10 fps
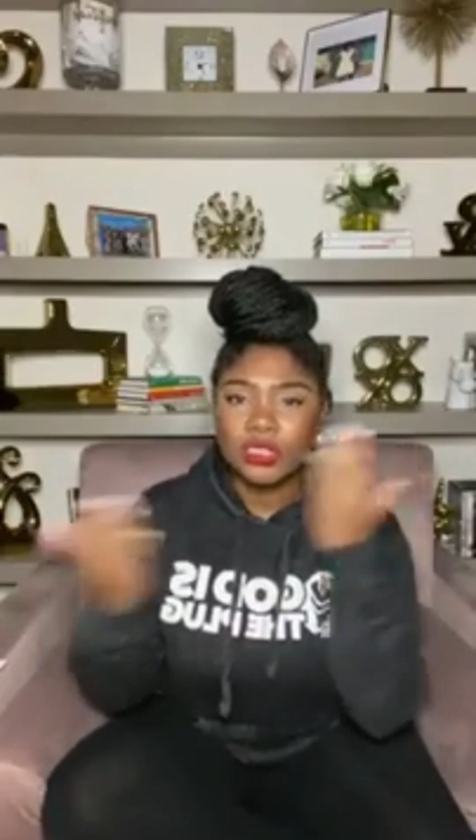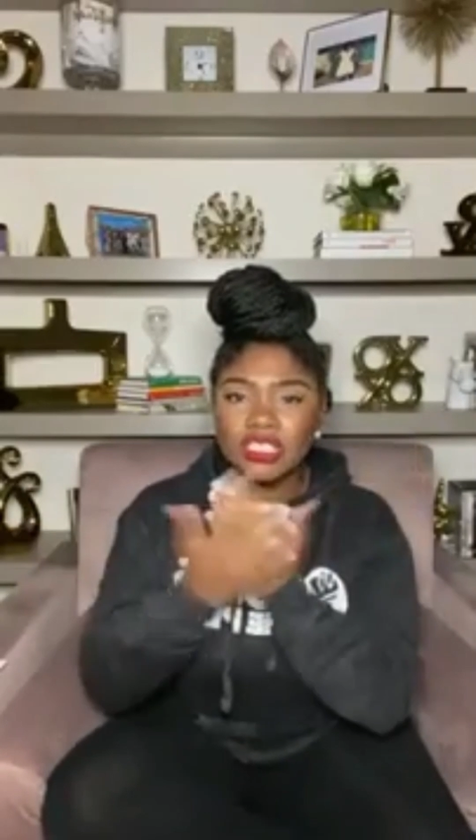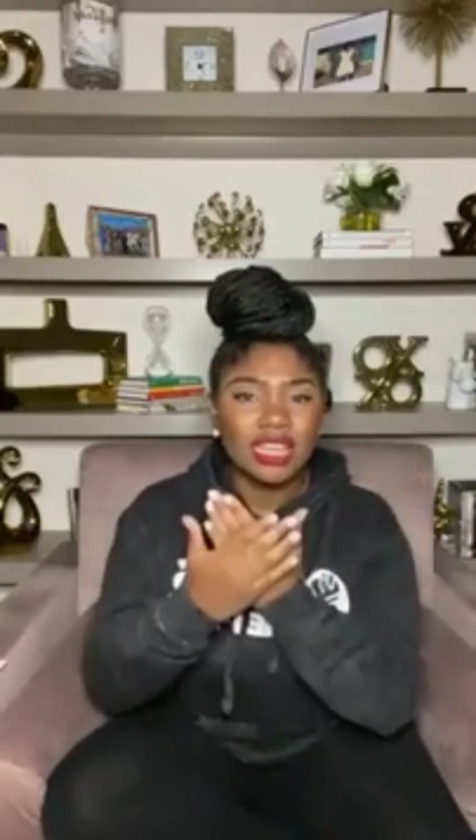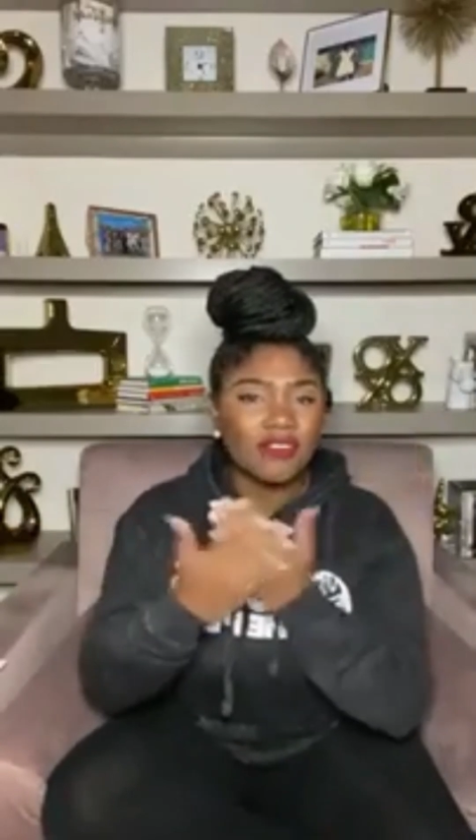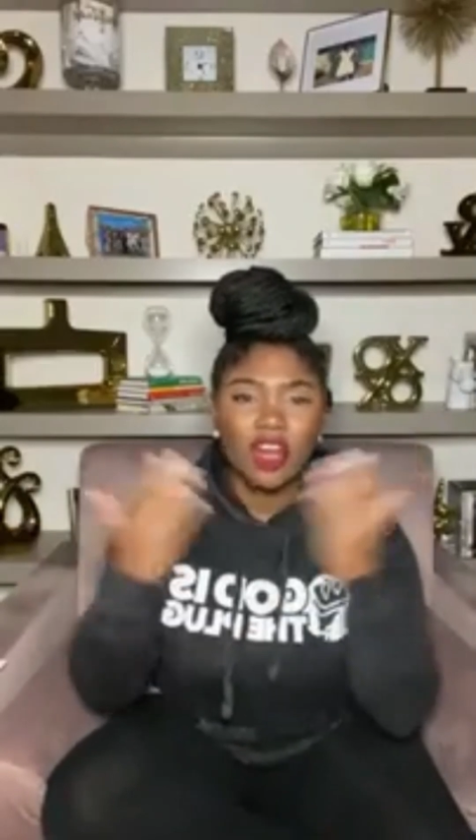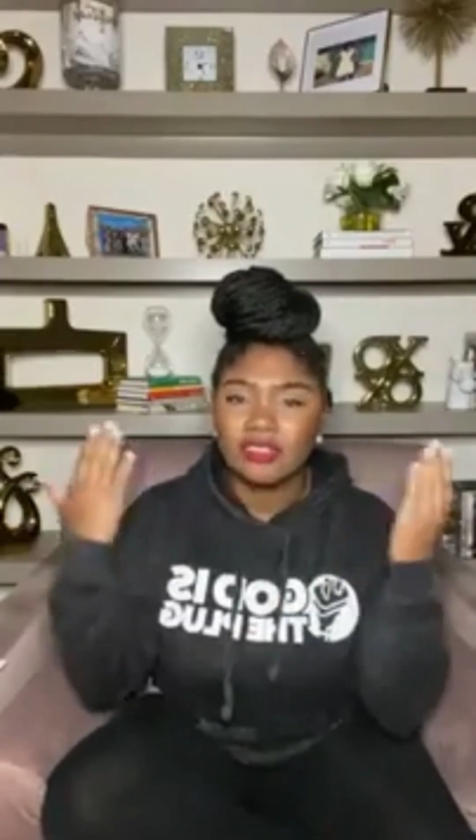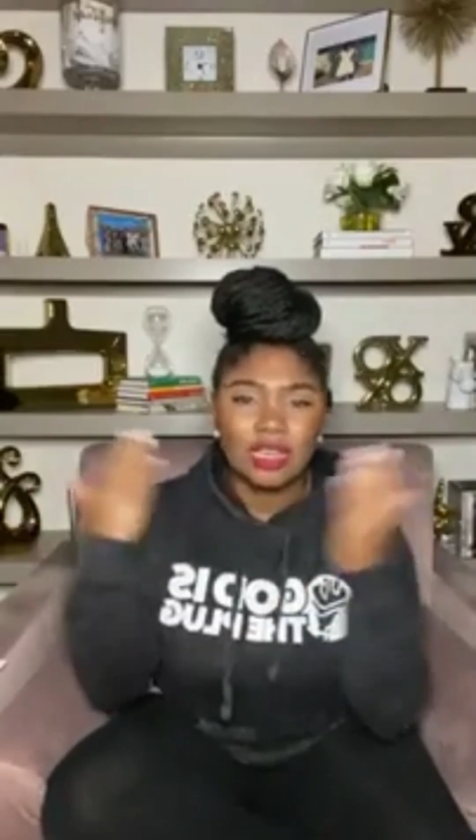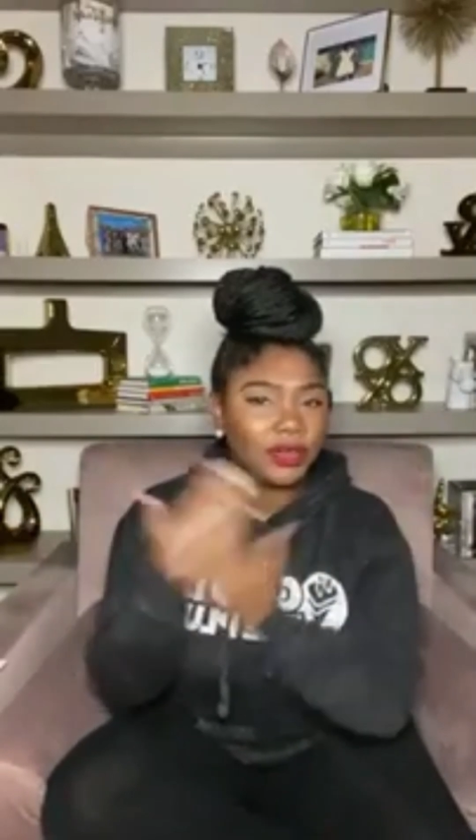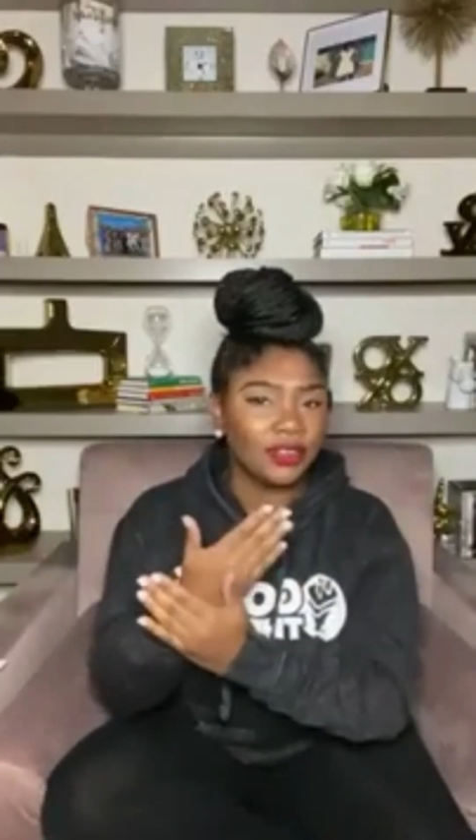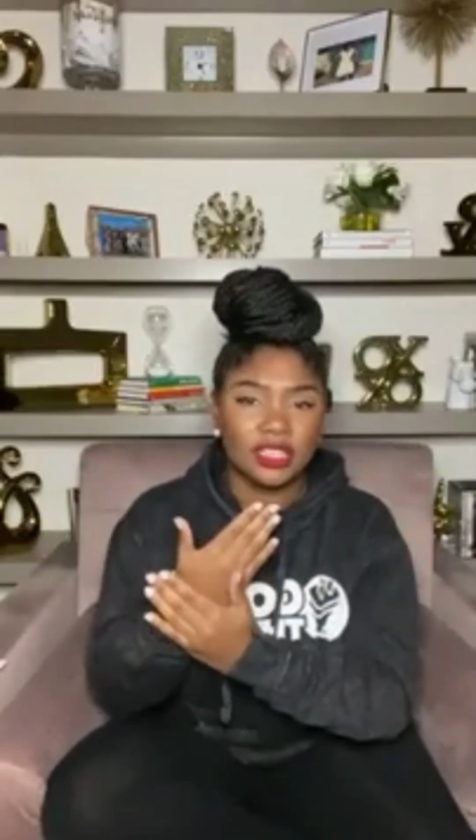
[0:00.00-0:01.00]
we just have a
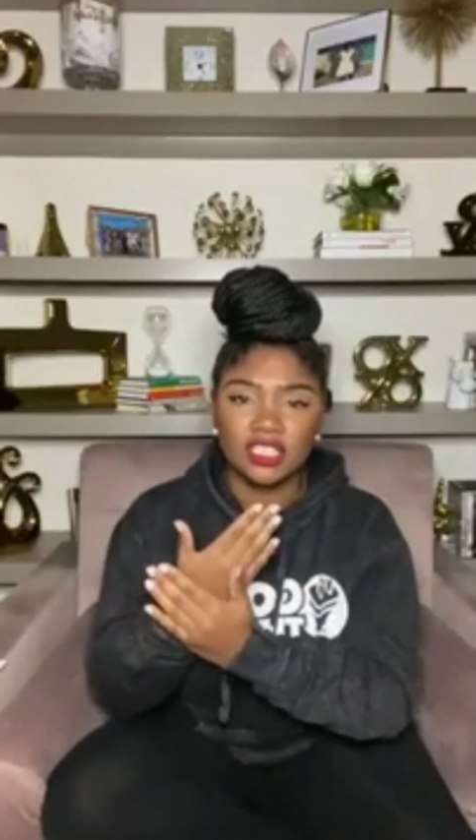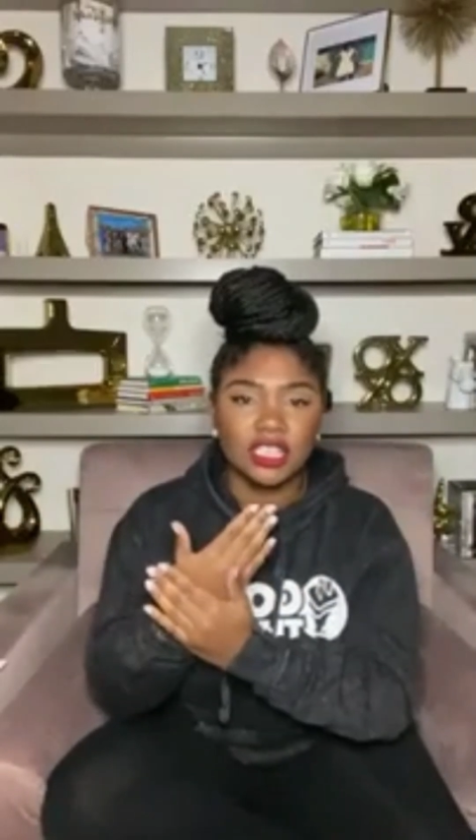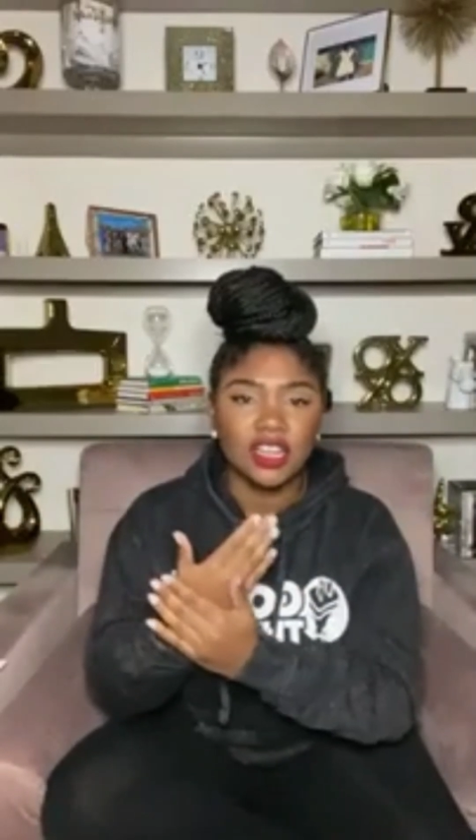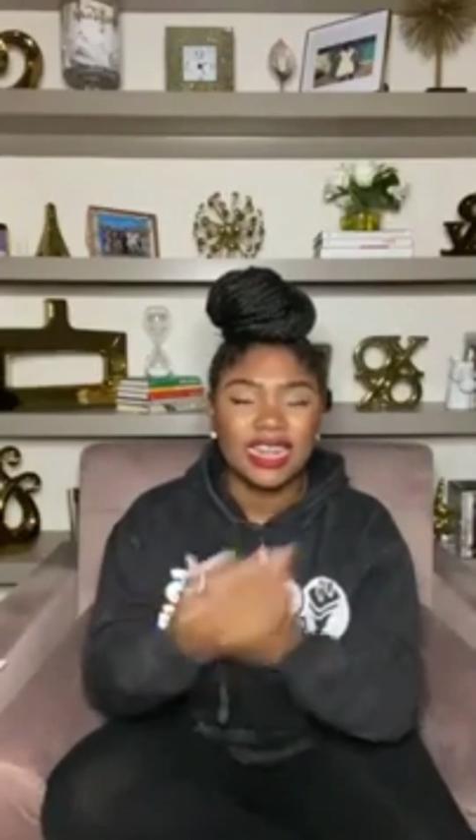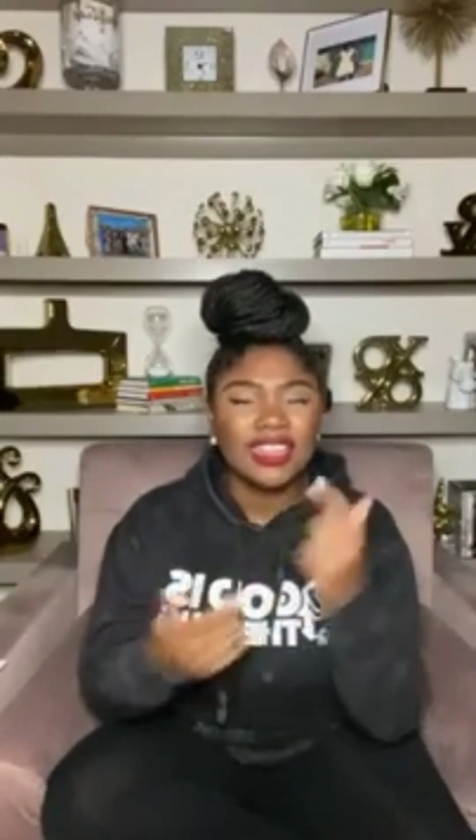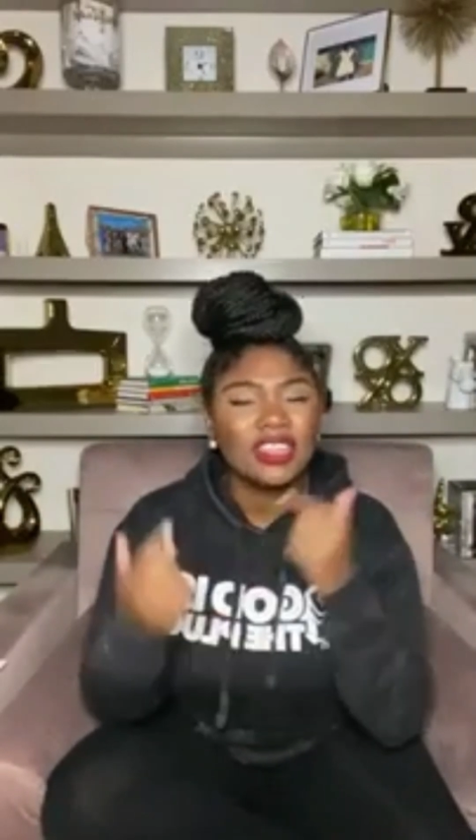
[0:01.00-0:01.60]
hard time hearing each other.